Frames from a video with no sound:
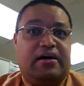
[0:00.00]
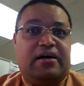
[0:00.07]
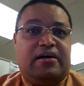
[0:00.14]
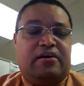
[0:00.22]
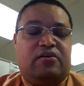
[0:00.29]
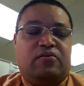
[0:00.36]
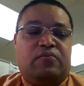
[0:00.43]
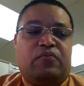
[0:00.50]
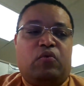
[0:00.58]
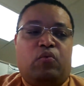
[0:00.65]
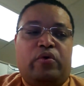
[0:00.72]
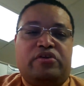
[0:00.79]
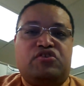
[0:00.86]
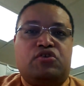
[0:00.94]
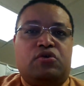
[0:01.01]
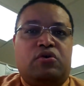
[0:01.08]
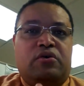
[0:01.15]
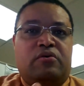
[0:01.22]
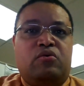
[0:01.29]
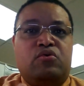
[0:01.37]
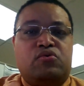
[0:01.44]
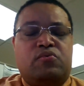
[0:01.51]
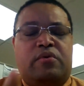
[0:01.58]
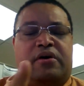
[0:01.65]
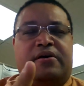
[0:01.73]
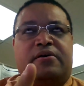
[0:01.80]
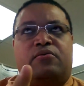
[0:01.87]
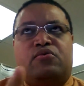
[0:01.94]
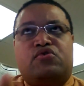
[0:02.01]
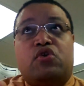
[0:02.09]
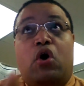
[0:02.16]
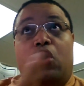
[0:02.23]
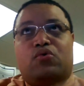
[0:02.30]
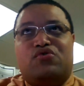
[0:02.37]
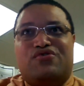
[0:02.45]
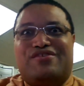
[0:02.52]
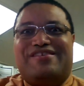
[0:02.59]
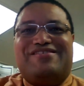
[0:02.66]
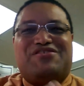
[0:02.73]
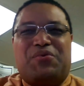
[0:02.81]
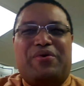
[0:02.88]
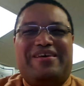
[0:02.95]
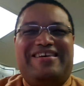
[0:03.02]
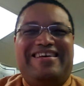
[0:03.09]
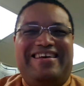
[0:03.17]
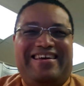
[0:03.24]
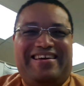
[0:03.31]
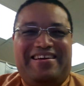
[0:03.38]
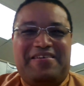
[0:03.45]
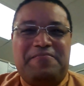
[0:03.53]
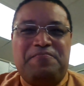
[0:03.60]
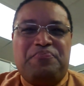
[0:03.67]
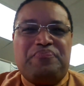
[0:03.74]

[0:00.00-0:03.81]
uh, which uh, who, uh, whose host, Troy King,